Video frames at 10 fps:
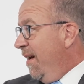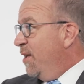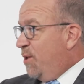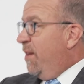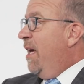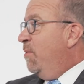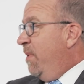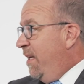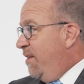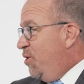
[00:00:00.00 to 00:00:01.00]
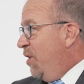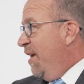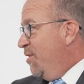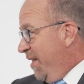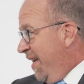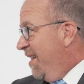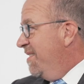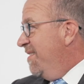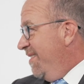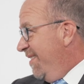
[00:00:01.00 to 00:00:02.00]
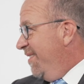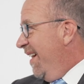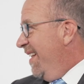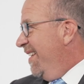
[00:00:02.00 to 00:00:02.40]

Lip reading: And so then we changed again. Right.